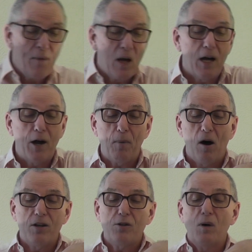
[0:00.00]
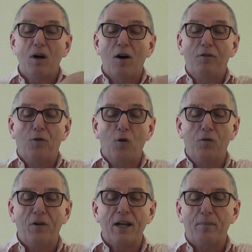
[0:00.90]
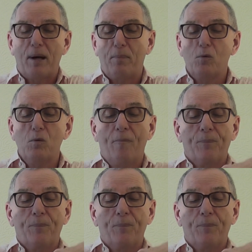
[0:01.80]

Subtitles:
I do a 4-finger bubble,